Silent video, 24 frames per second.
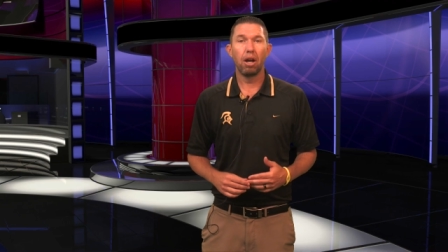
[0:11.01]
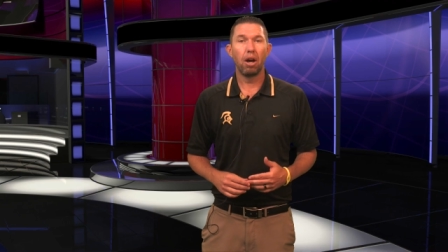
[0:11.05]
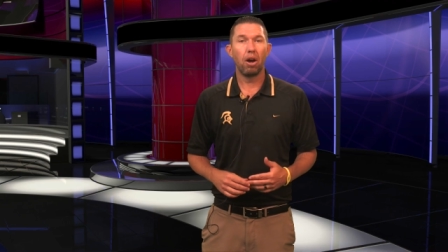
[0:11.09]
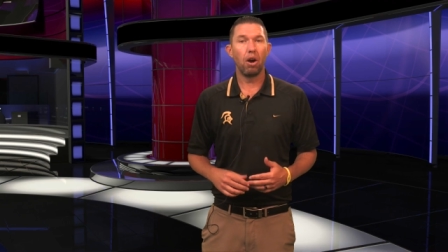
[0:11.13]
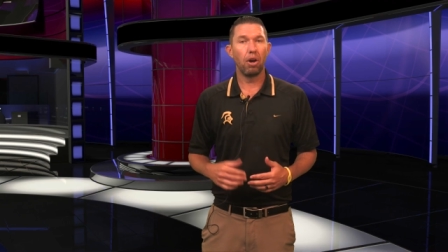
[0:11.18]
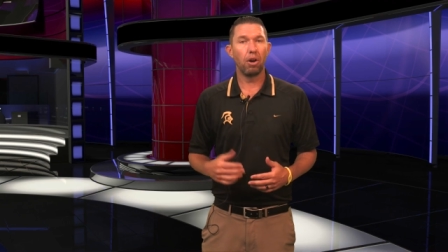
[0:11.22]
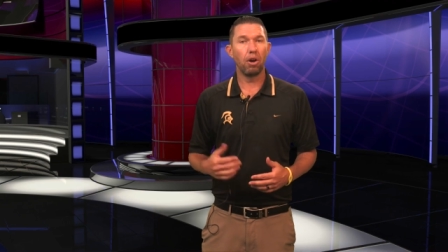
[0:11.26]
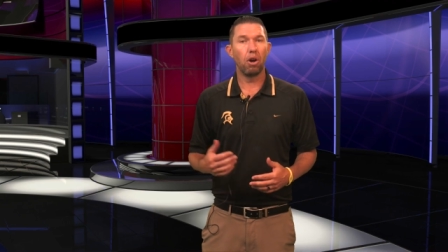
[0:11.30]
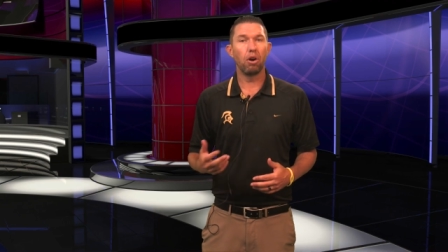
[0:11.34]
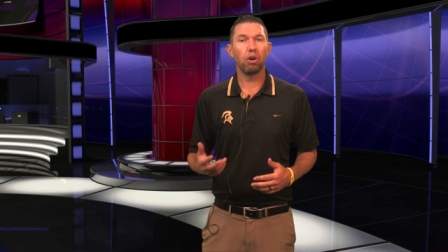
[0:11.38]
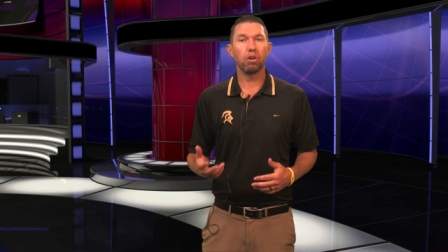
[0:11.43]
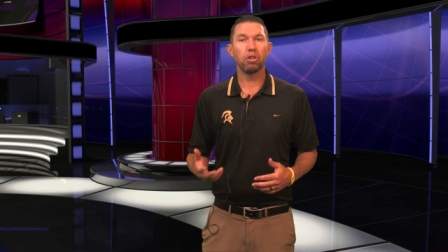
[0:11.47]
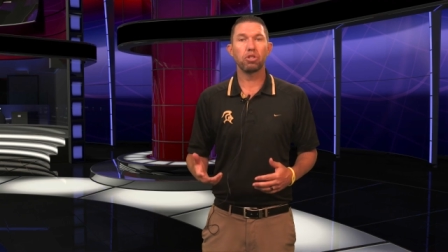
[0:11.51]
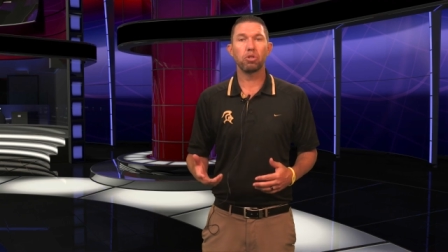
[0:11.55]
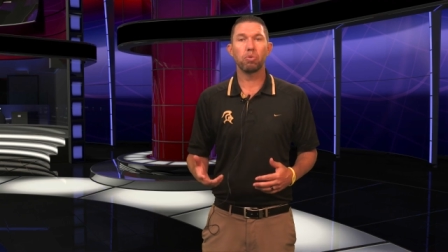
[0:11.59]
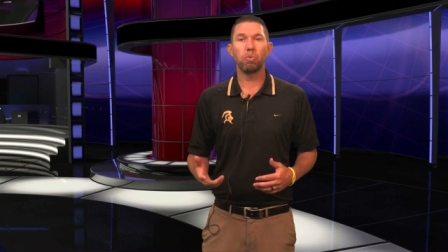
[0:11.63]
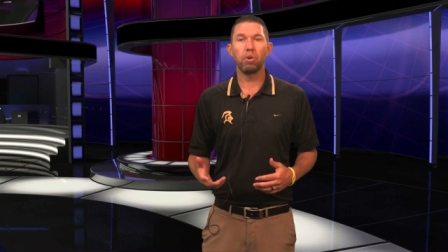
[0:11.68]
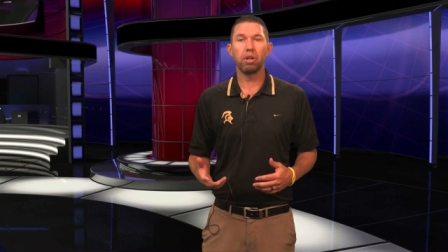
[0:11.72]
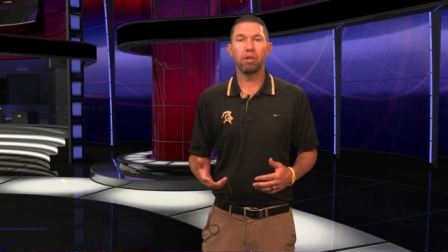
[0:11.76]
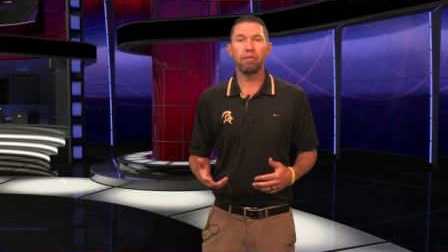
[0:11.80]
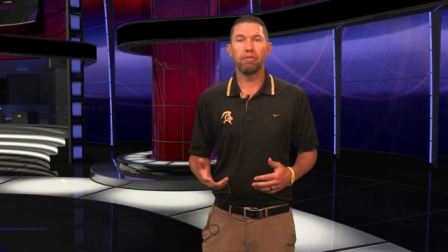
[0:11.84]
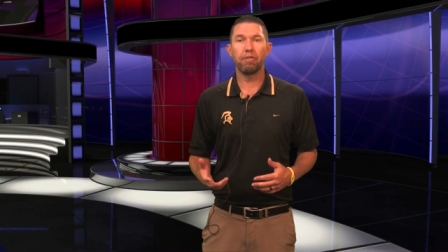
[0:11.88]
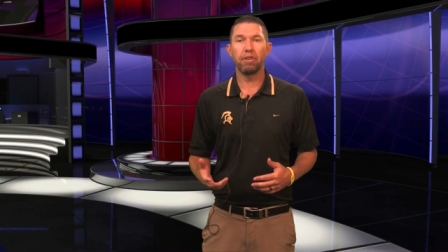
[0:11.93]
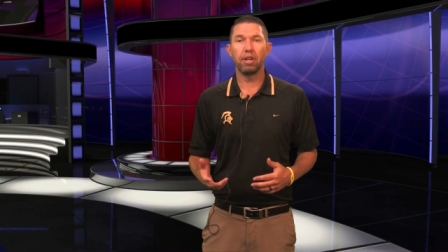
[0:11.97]
on August
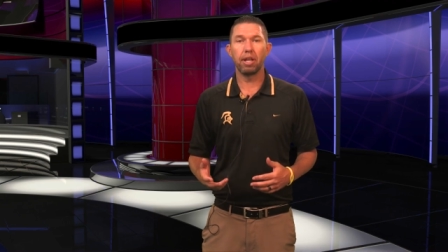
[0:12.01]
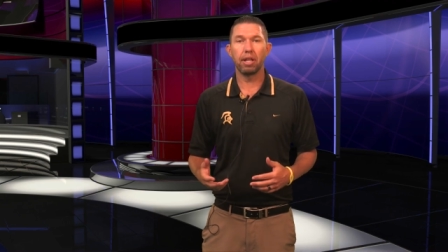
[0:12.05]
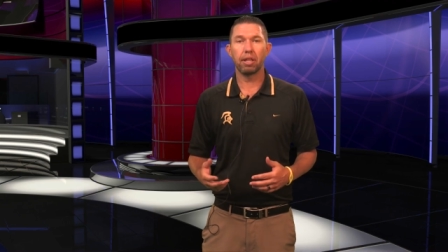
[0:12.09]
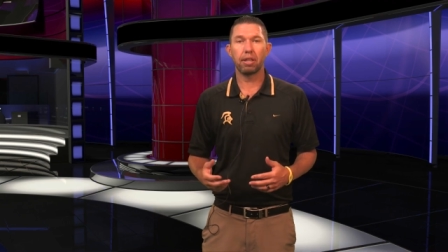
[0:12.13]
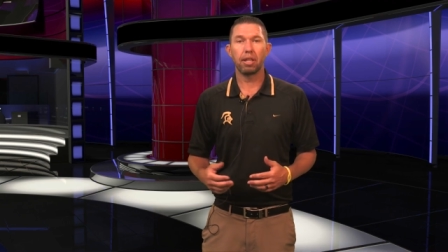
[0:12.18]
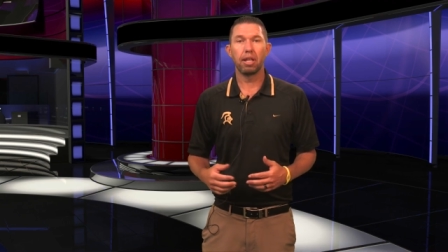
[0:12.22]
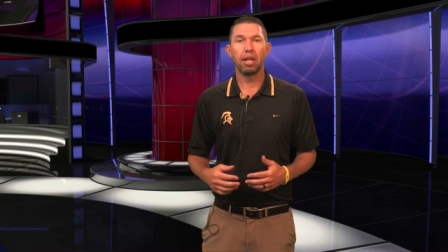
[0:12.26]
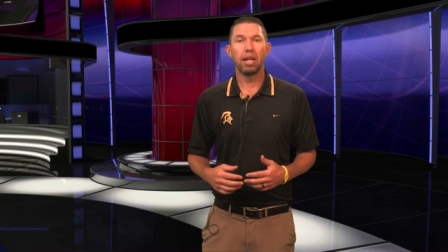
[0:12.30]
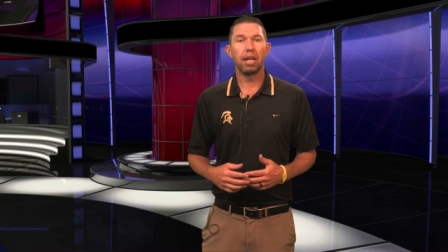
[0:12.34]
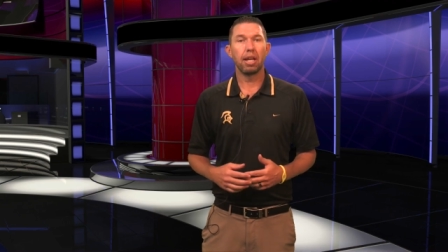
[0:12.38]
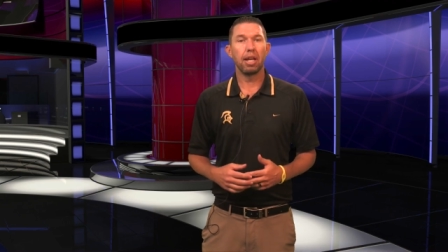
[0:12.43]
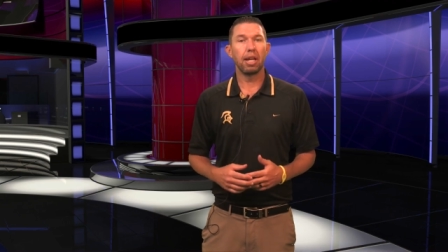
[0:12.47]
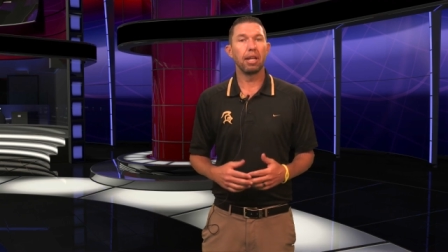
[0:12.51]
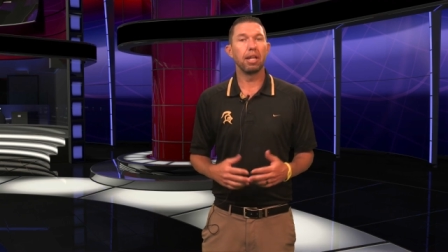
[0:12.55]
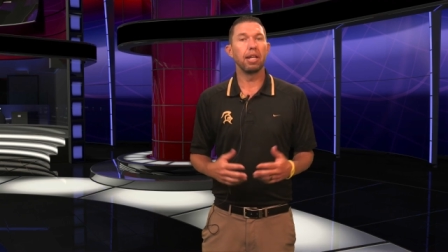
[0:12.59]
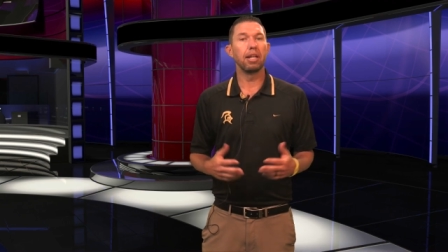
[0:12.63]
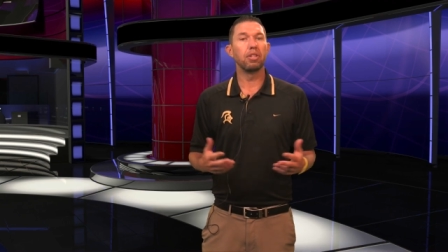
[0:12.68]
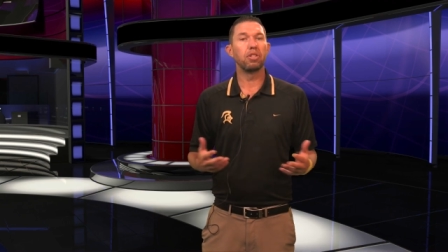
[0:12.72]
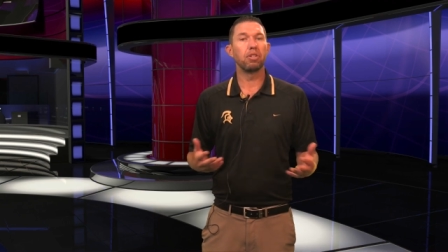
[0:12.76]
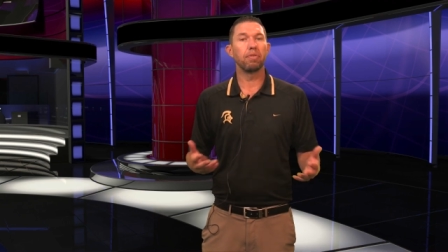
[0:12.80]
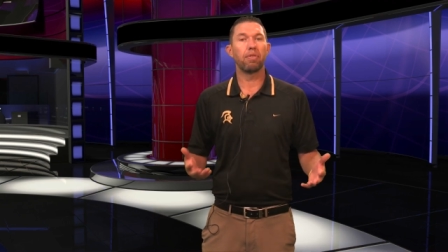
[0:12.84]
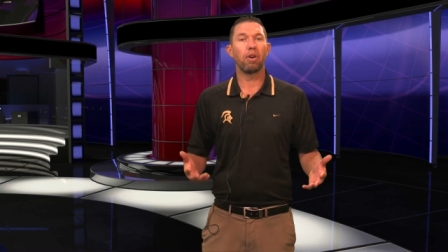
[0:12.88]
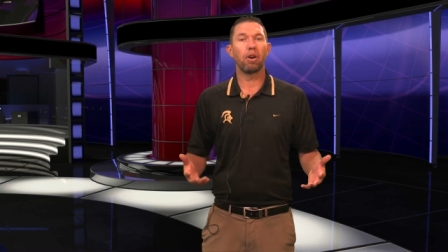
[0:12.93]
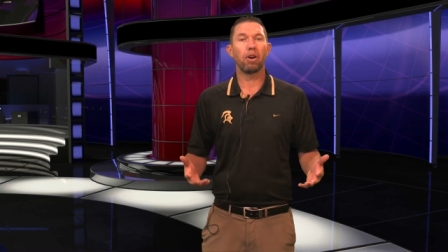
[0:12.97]
25th in
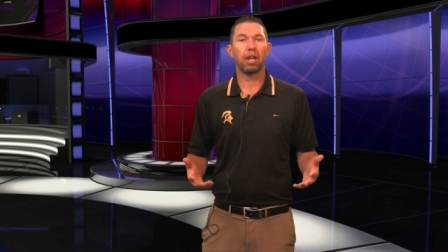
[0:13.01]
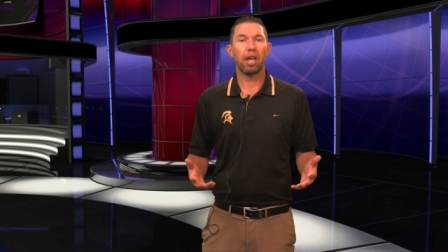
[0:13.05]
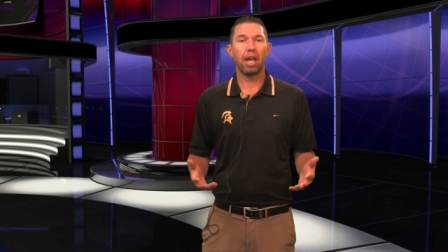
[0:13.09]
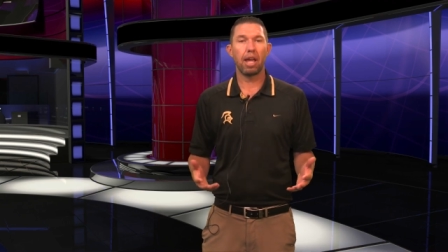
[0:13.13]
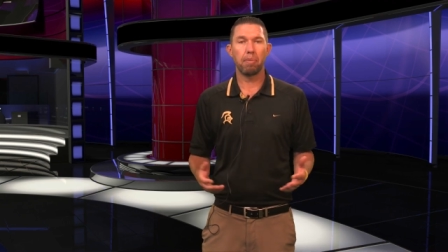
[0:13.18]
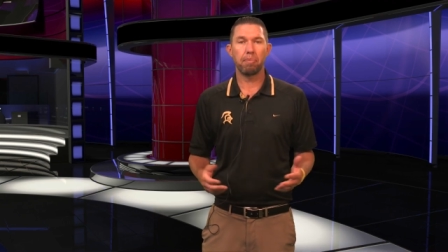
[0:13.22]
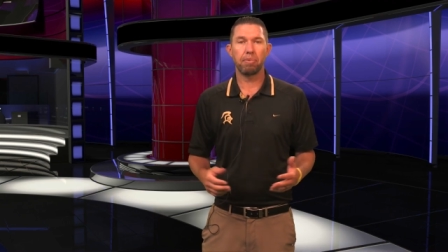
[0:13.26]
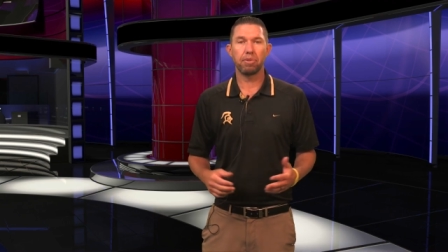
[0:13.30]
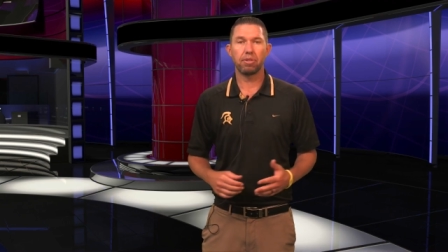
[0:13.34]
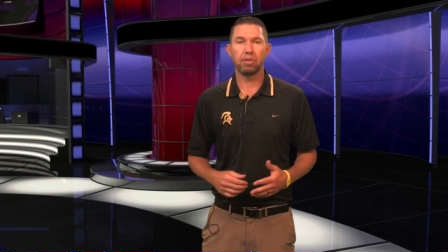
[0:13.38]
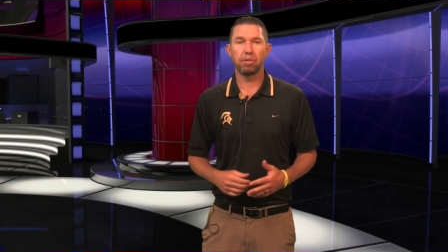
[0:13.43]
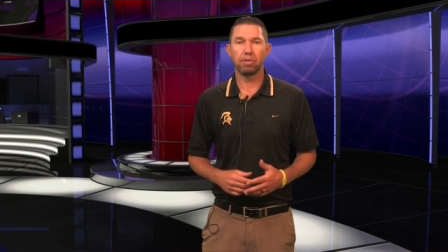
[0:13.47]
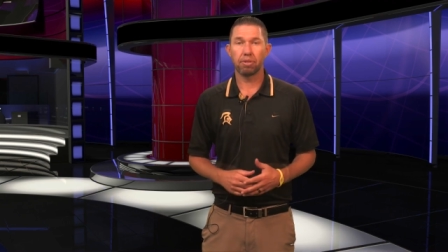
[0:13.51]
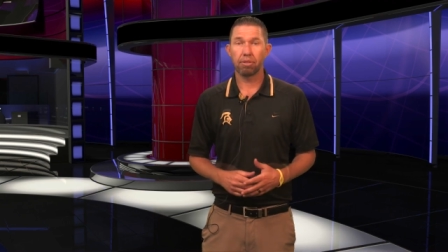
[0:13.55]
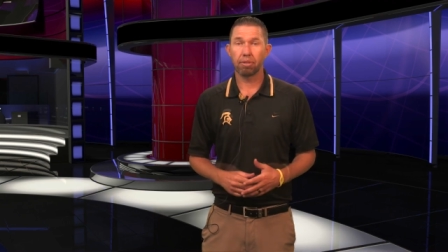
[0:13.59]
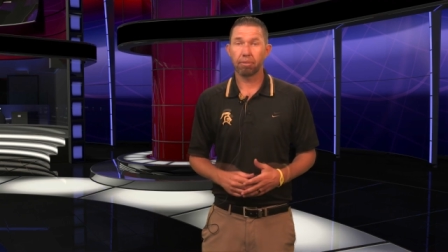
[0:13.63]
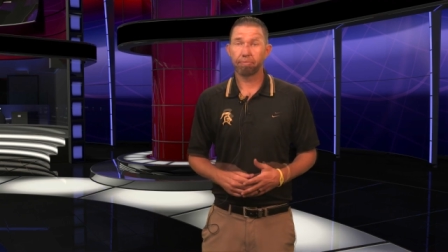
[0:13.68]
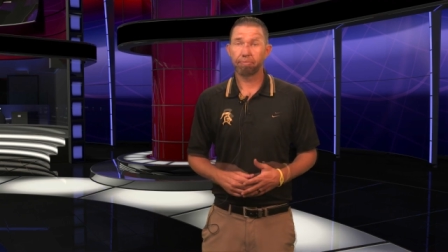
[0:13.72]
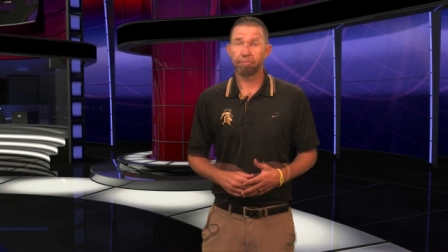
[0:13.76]
each of our campuses.